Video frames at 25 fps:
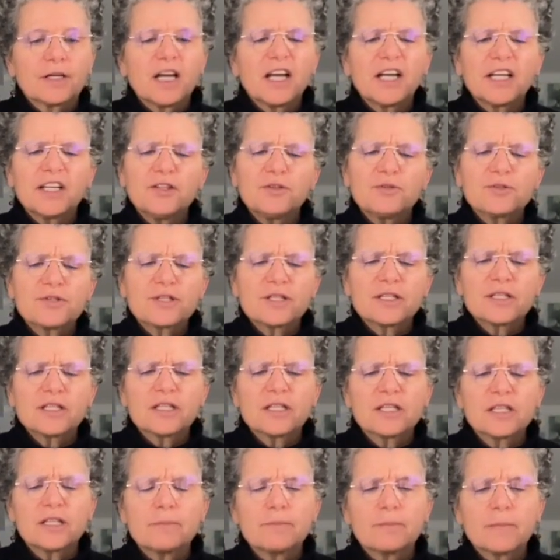I usually
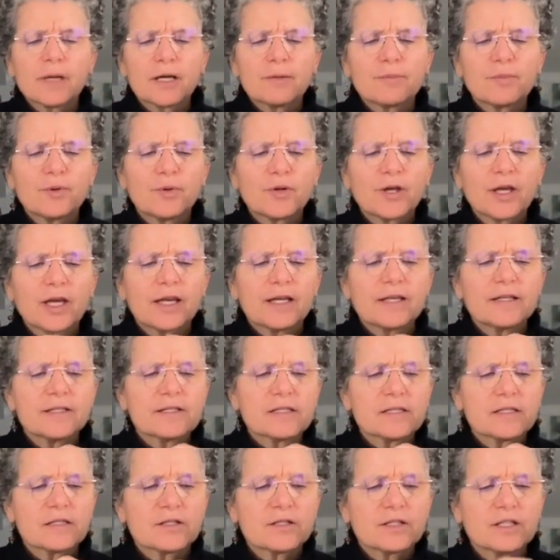keep my bouquets,
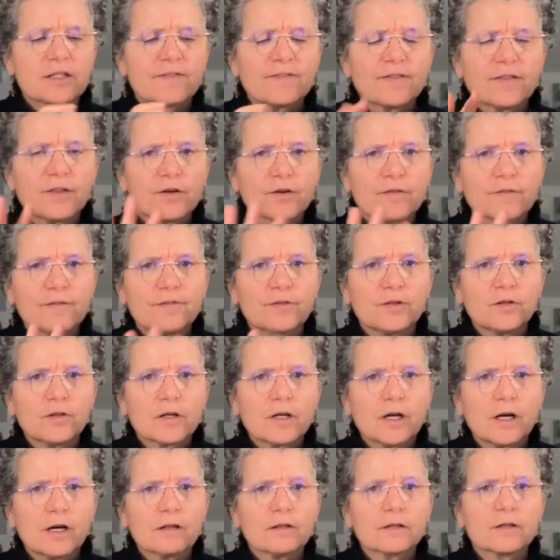and if they're full
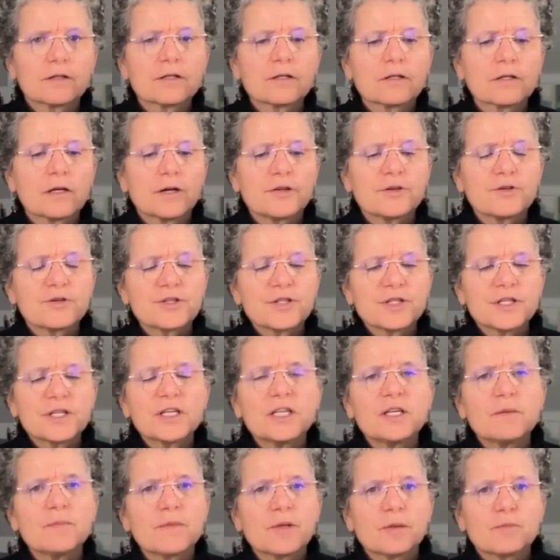color, I usually
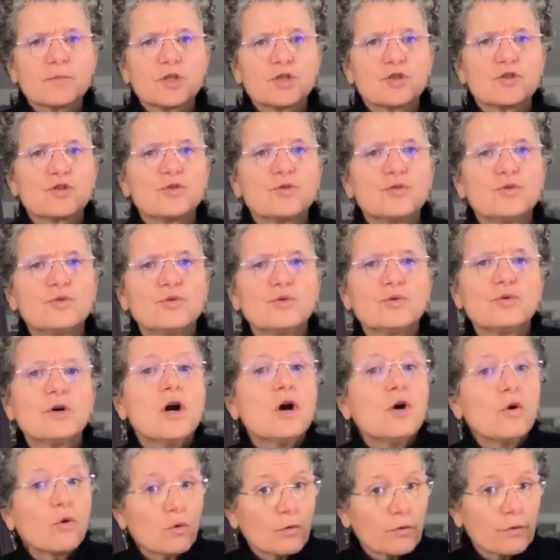keep them to 2
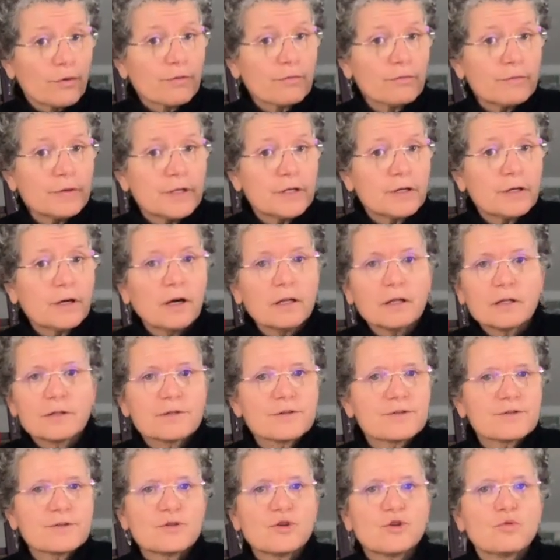or 3
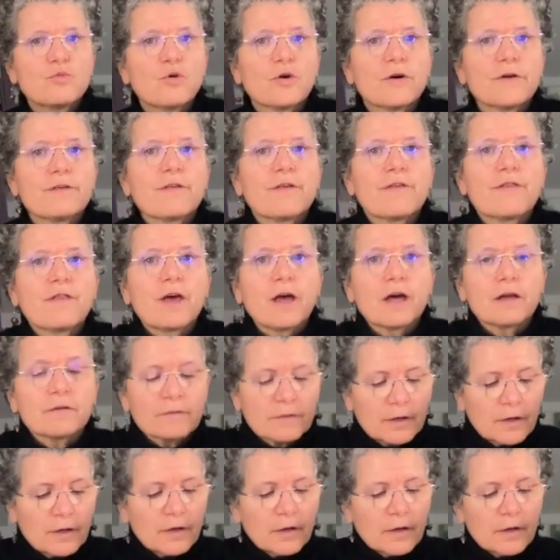colors, no more than
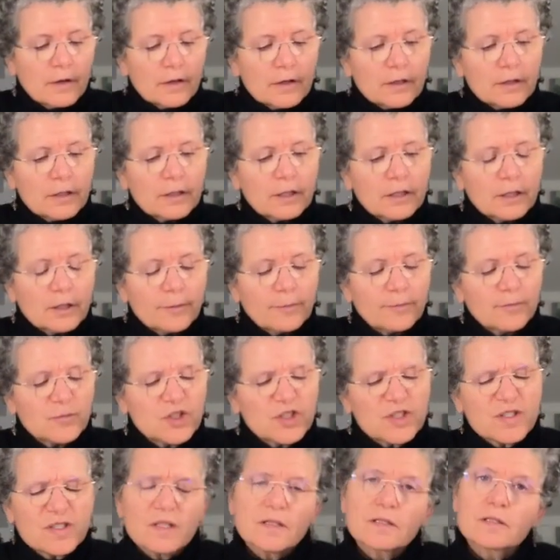that.
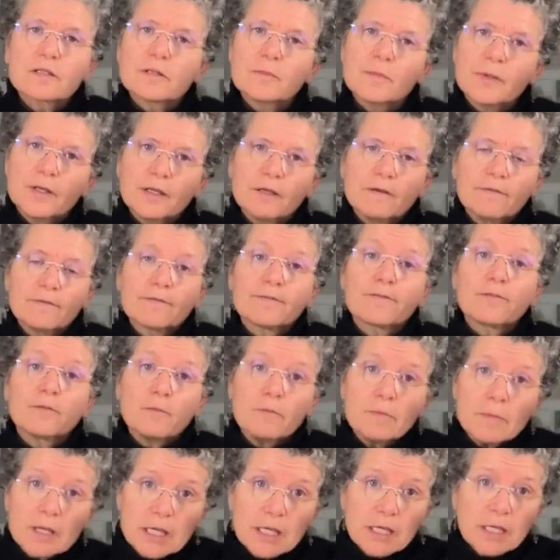Just gets to be, for
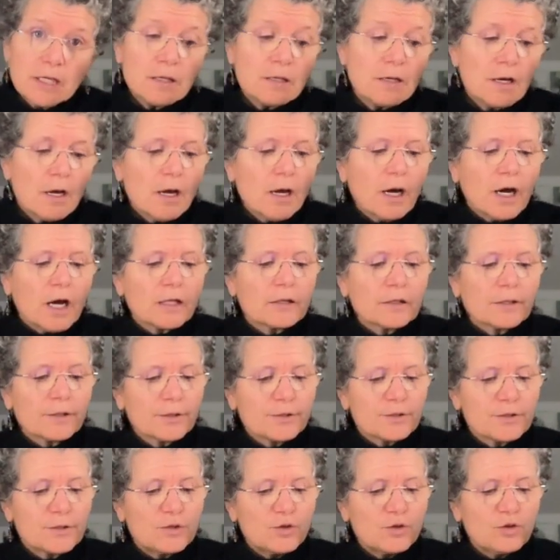me, a little
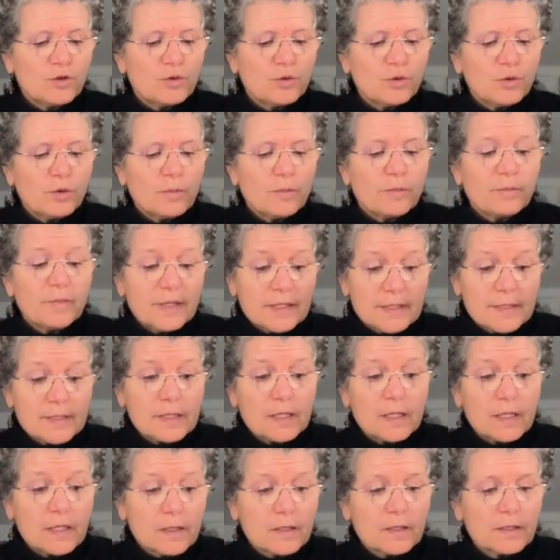too
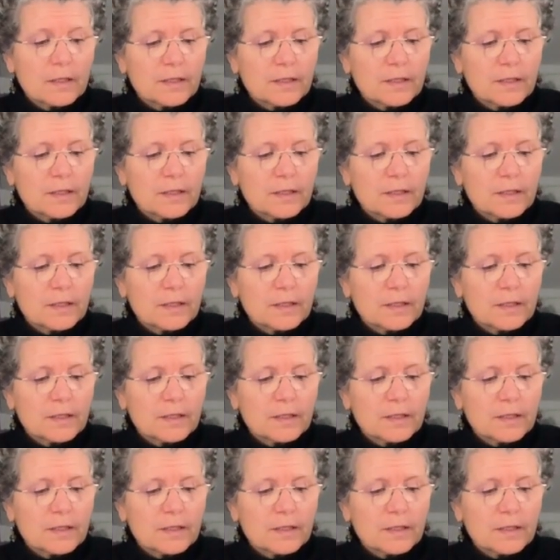busy.